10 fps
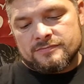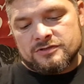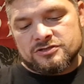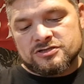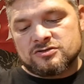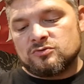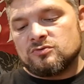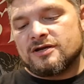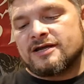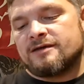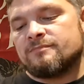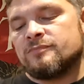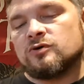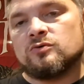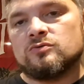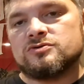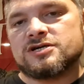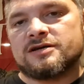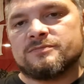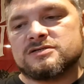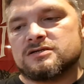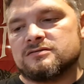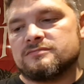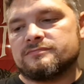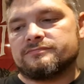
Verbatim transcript: It's just called Kimball Jamison.